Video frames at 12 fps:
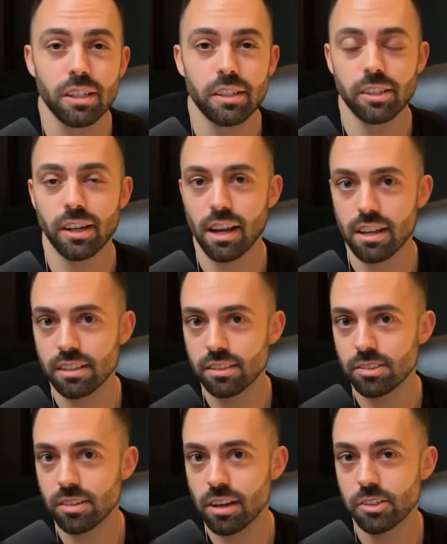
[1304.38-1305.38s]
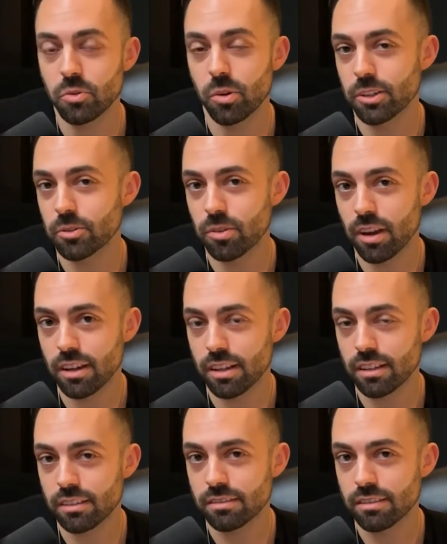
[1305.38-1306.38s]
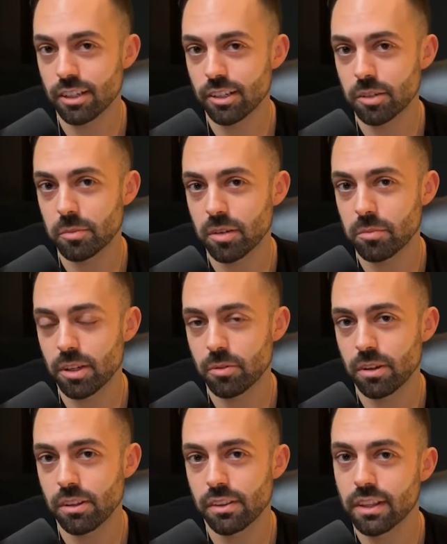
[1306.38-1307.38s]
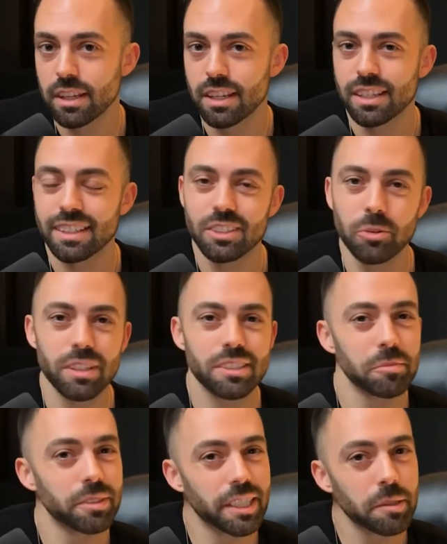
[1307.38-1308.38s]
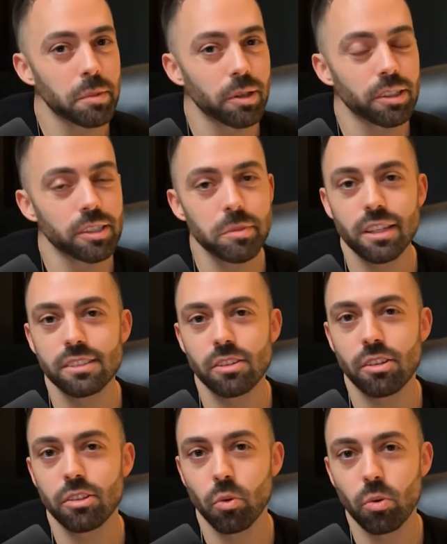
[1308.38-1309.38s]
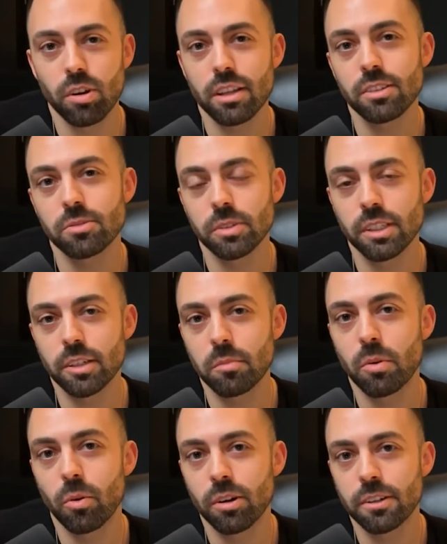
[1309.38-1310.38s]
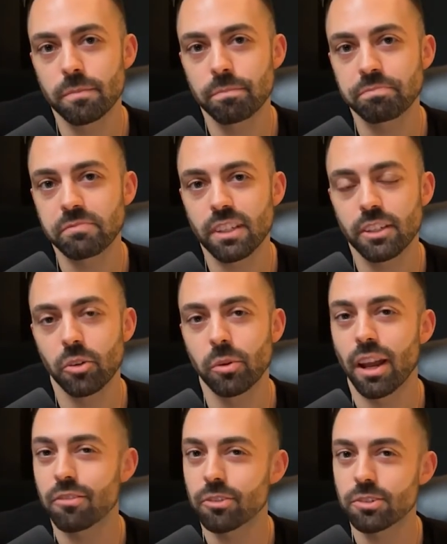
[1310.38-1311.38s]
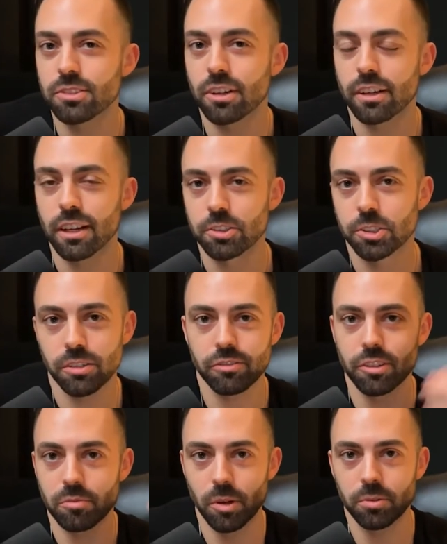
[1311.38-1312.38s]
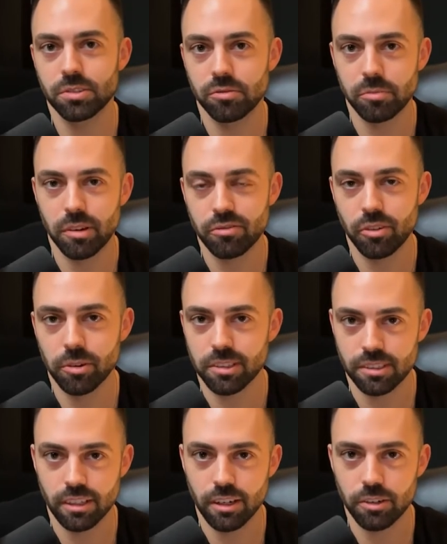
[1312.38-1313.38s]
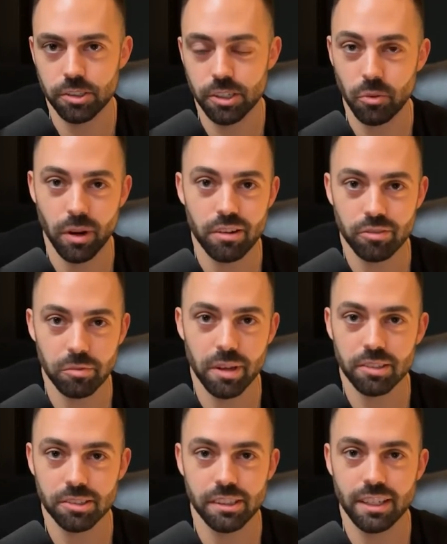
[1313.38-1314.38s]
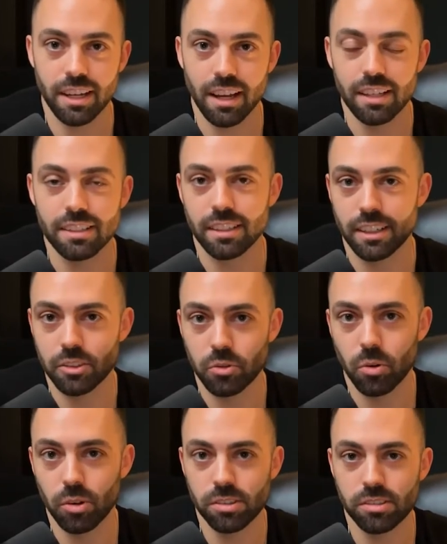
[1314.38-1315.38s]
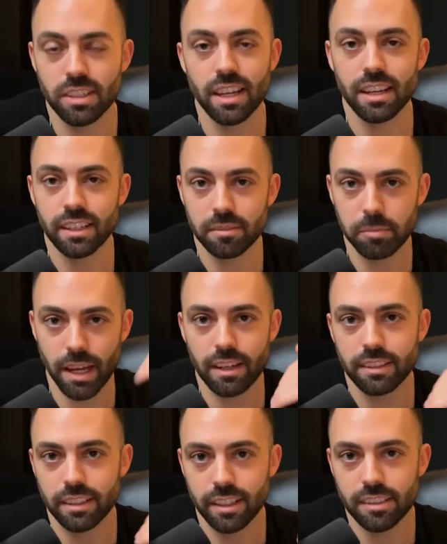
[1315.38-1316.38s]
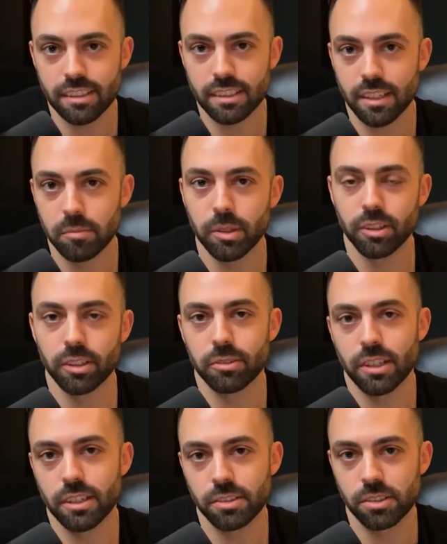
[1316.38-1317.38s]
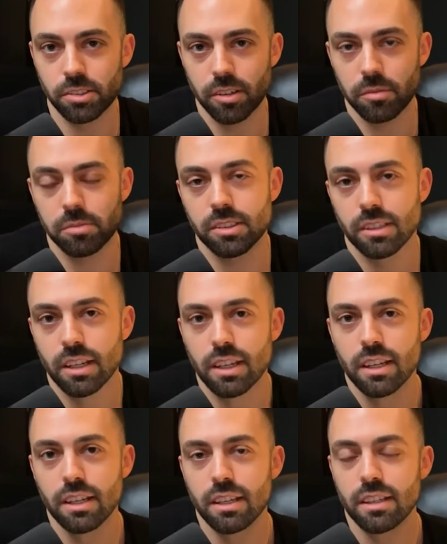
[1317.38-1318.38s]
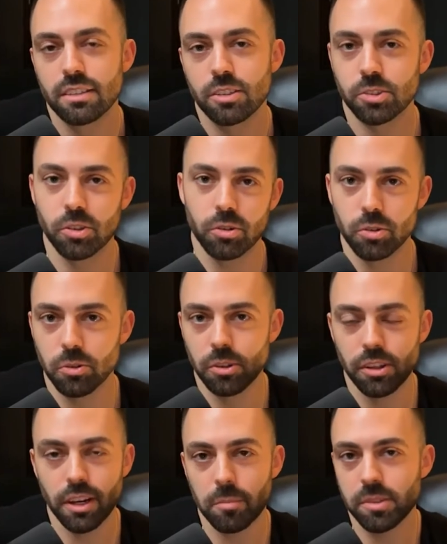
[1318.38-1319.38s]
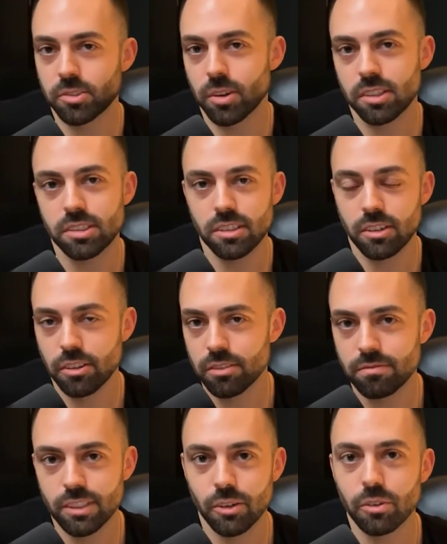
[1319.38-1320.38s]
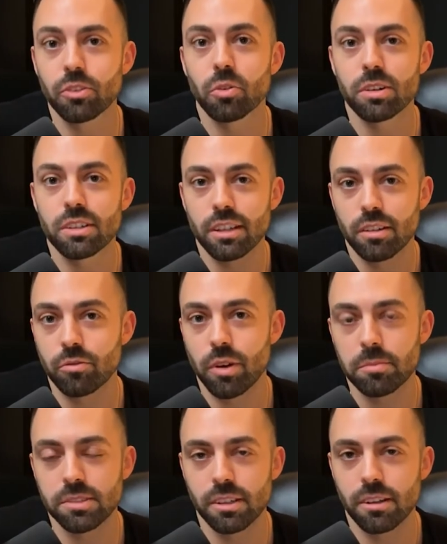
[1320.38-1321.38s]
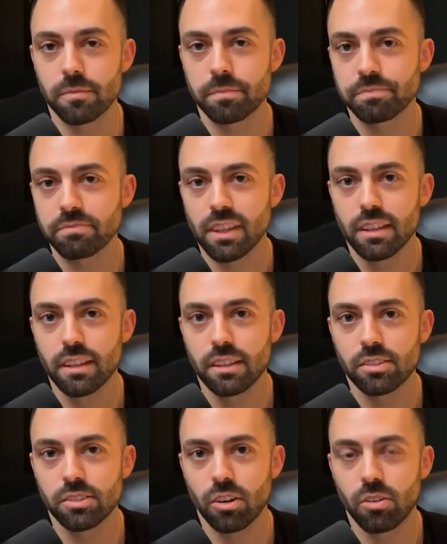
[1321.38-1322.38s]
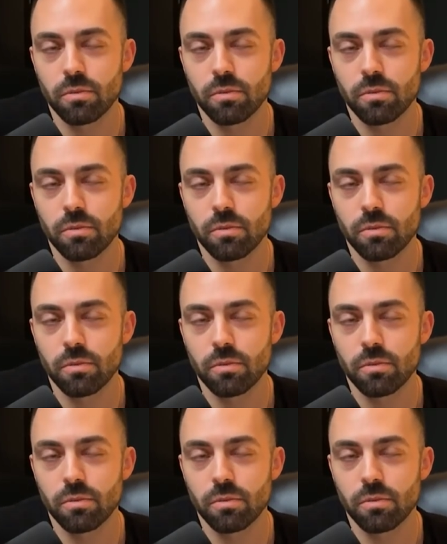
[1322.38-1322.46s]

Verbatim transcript: your content strategy, what you're writing that you're going to make money with, doing some link building because authority is really important. You know, when I first started, I shifted most of my focus and energy away from actually the content and towards getting backlinks and building relationships. Mm-hmm. to show Google that I'm a trusted, you know, authoritative website. So